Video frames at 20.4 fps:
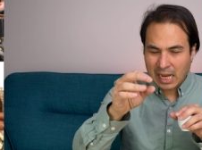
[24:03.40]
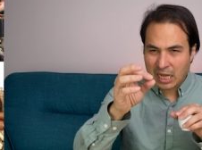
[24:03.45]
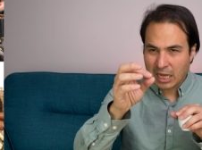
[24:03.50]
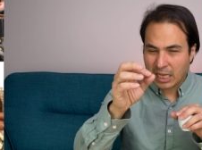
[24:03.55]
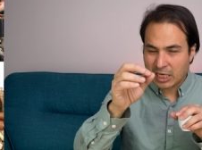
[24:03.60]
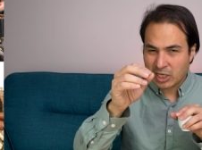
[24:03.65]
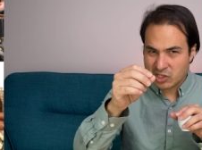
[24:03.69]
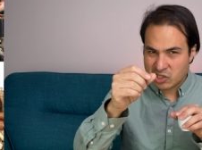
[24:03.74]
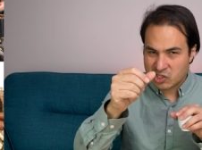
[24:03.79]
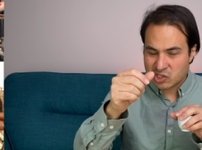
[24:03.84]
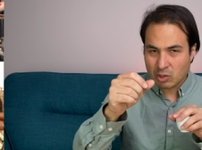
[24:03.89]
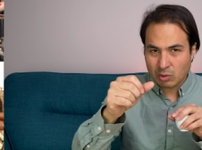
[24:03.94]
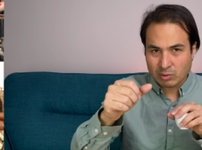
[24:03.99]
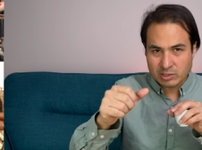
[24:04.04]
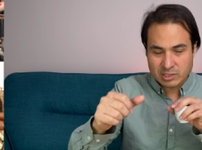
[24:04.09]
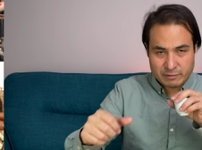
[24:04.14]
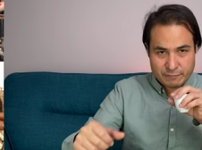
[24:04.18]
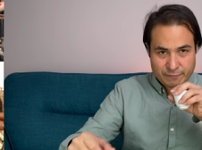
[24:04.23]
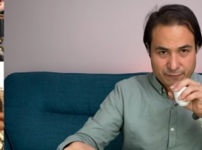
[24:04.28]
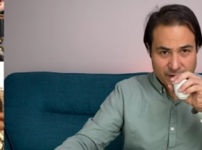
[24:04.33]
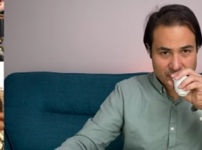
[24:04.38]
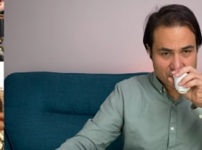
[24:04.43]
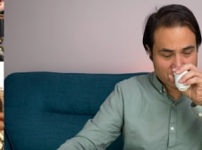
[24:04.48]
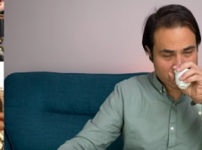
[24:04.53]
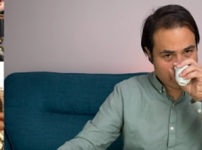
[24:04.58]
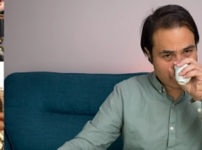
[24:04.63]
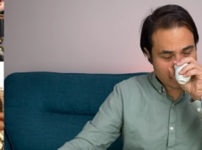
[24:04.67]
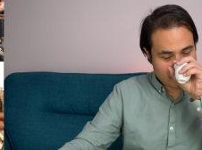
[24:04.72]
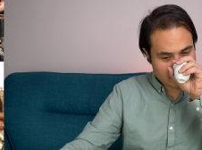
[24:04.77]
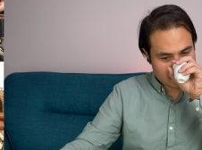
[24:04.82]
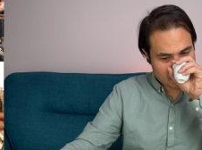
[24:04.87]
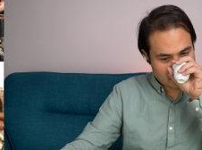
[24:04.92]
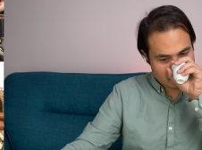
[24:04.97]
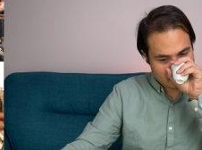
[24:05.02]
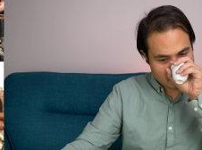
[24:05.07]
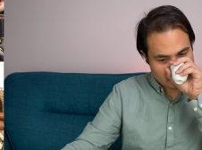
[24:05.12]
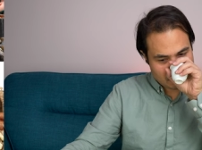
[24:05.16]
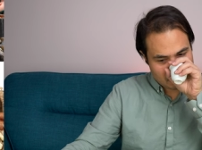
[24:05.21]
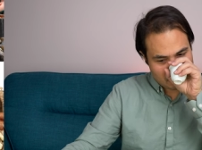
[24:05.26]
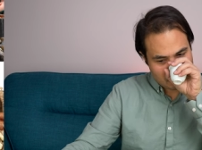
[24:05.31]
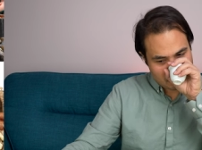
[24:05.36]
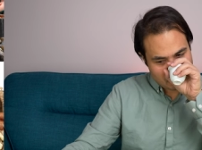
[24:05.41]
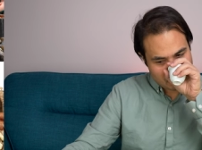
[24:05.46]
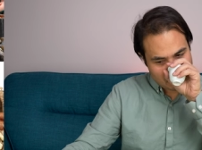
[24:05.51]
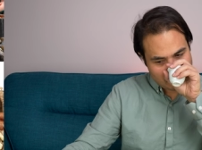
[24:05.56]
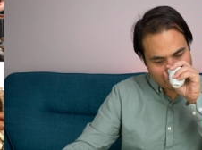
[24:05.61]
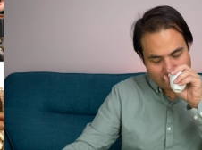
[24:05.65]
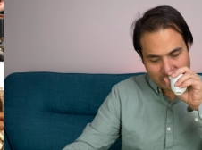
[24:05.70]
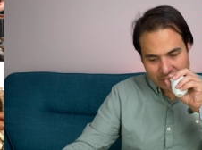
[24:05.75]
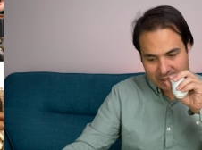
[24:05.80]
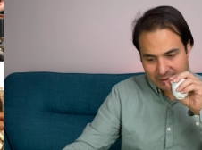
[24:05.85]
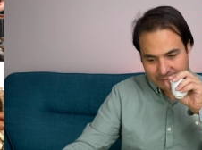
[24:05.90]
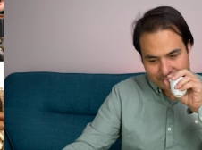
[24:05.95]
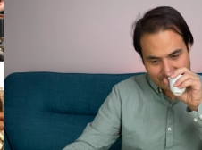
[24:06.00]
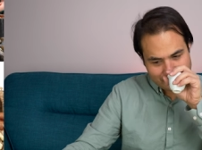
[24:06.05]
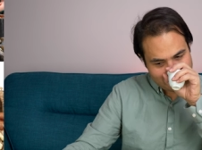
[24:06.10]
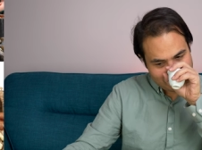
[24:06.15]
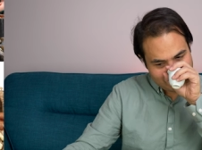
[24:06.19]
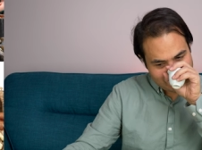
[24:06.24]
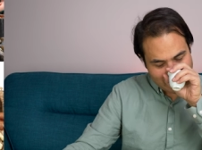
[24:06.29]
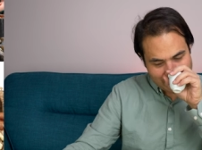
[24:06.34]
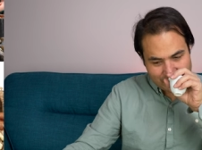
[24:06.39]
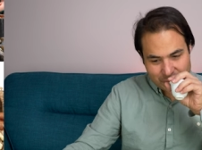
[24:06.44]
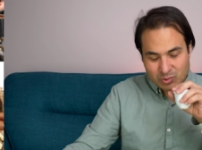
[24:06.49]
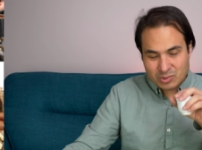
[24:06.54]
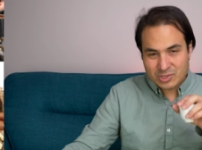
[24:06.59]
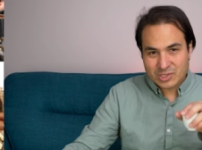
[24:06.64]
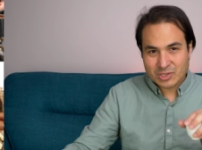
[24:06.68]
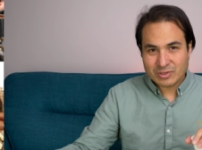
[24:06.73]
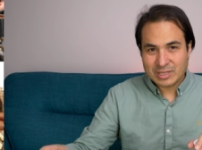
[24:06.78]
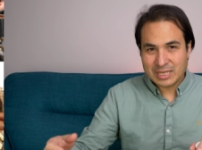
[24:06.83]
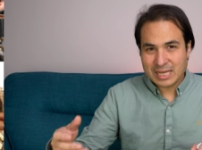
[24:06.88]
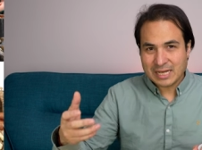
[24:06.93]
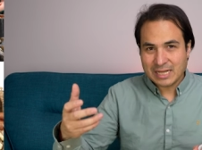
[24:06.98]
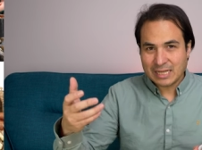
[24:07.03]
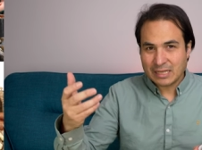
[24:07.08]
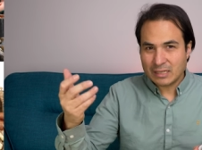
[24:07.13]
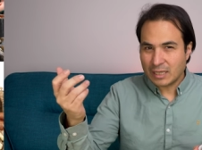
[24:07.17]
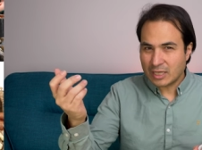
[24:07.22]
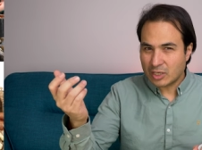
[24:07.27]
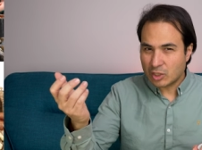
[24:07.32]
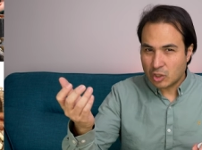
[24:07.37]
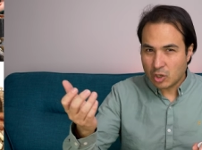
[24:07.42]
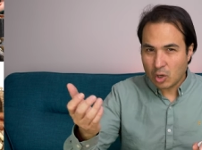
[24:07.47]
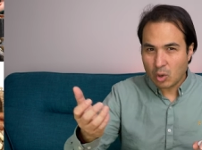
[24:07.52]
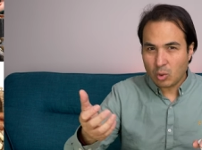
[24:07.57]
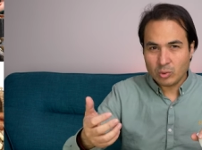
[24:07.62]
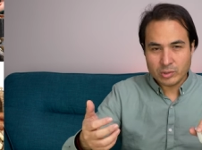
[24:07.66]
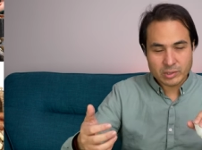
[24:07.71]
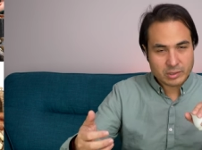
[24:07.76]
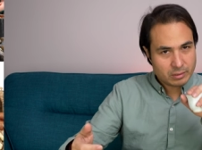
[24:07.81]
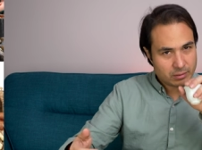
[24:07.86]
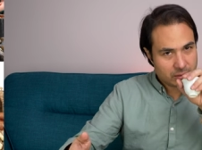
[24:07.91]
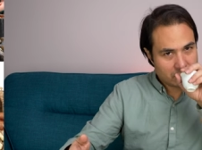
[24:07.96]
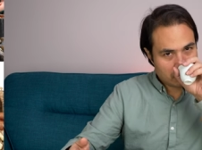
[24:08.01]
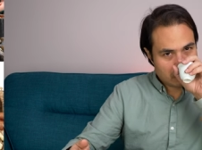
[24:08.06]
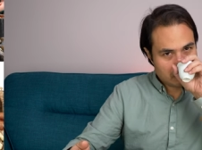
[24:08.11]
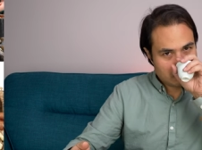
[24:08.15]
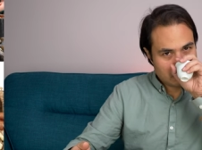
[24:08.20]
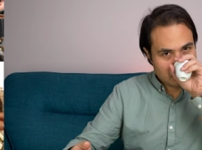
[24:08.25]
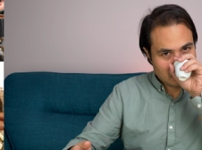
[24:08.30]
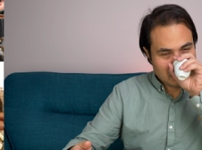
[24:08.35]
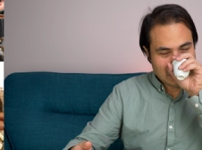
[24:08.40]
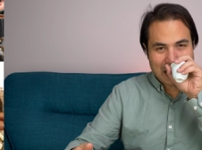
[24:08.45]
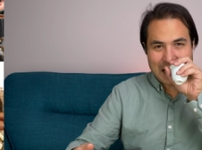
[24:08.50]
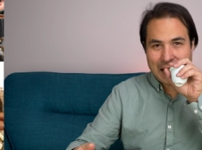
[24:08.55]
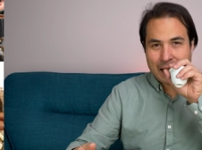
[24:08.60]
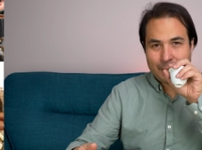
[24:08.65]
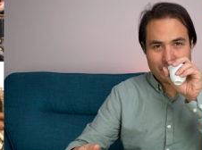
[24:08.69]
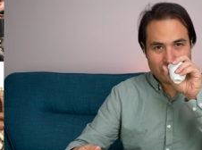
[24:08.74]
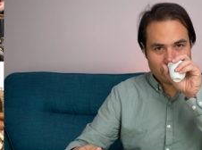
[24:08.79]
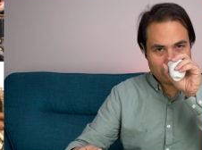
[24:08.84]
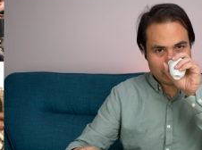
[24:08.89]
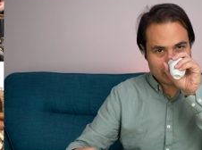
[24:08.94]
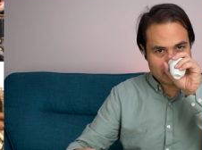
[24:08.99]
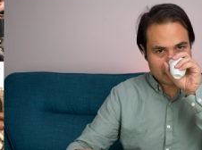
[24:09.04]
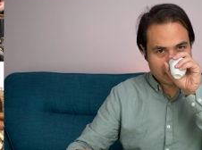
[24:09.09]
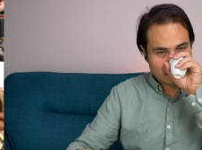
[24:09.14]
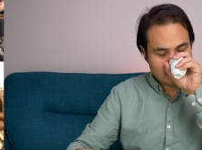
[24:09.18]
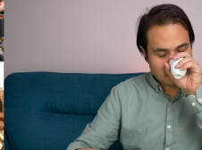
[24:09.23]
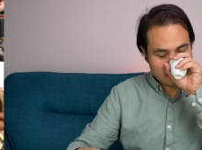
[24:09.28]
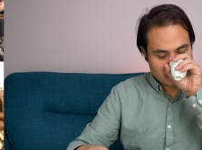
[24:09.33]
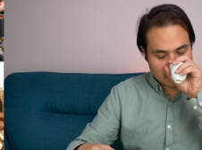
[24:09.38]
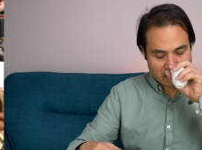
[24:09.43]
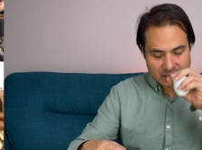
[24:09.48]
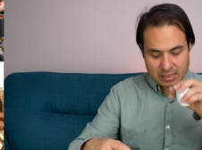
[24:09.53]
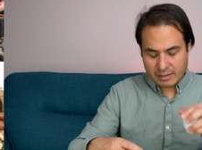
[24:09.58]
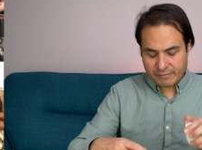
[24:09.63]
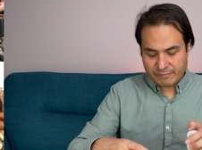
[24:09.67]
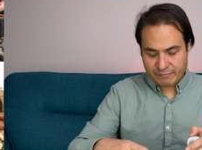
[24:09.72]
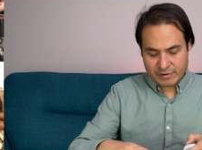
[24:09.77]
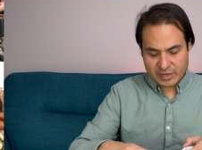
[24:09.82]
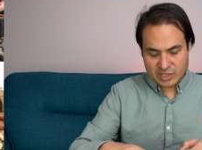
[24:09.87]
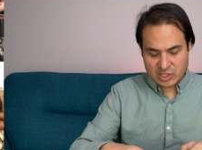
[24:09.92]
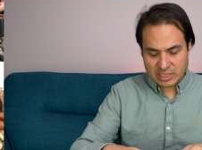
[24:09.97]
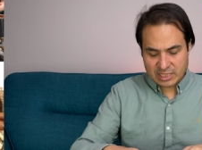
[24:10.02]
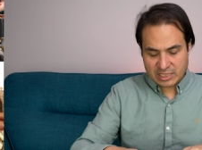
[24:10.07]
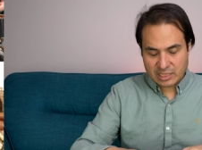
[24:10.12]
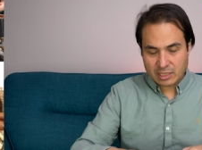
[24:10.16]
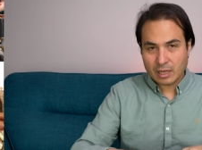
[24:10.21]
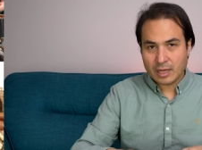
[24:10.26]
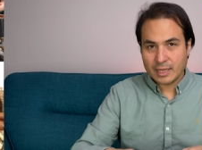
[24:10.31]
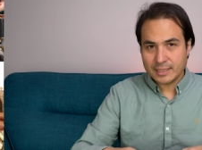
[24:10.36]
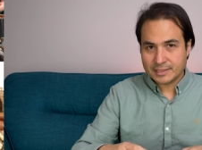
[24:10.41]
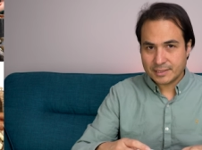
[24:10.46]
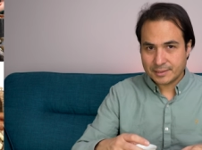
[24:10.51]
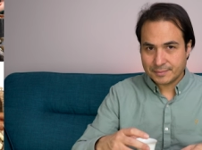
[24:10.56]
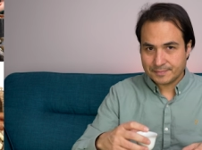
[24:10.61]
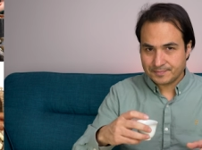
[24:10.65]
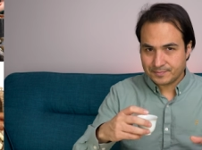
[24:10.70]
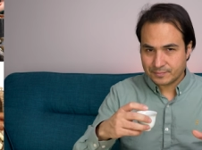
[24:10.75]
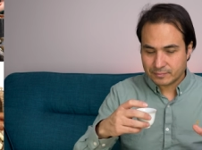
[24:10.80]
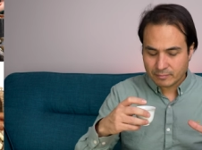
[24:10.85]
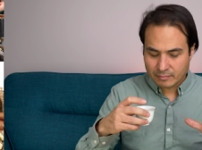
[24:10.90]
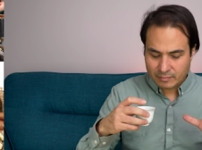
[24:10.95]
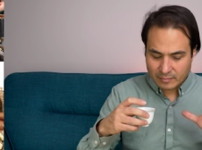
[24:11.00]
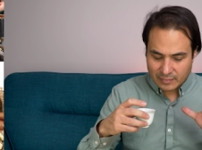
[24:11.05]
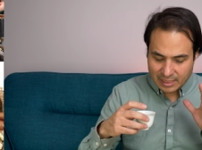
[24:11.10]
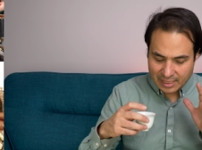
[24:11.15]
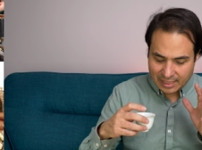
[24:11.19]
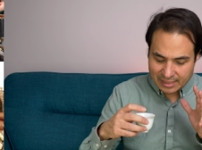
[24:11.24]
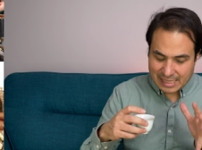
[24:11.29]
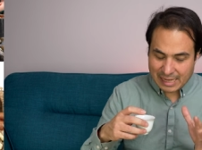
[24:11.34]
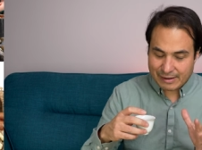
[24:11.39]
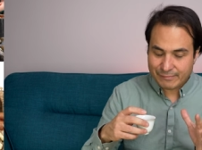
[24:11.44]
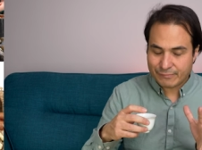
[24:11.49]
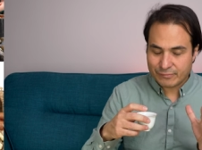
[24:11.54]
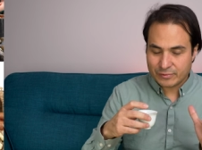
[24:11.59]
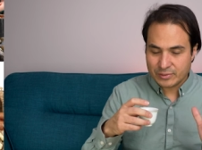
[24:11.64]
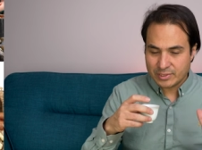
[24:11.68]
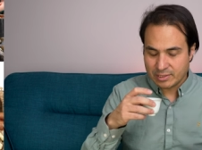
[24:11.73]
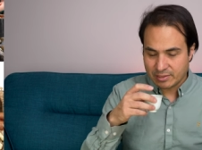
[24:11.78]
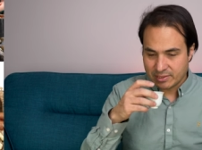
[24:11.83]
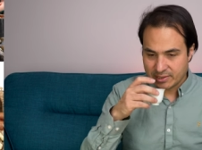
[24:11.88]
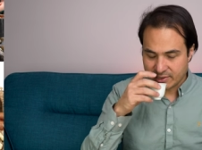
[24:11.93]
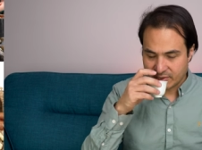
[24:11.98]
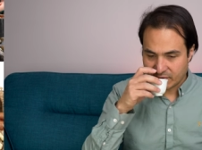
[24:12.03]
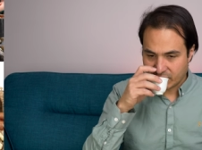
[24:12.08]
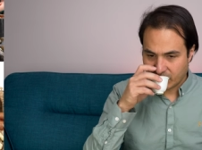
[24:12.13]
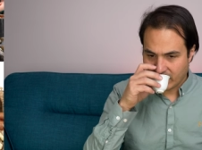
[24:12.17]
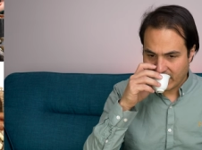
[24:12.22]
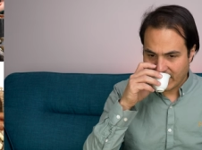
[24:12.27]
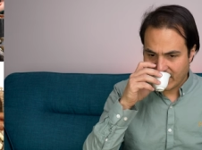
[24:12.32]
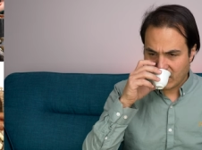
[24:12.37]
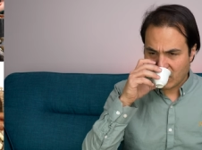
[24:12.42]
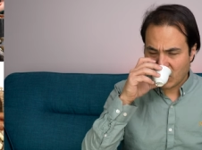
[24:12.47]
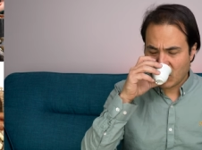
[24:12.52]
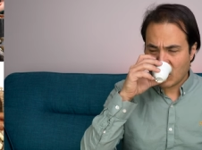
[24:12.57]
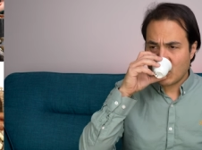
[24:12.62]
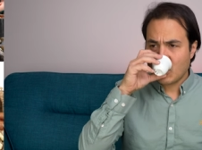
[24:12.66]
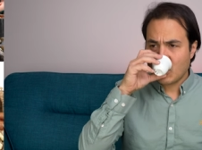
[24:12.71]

and like a salted fudge note, but I'm also getting like golden apples that are freshly cut. And that fruitiness is great.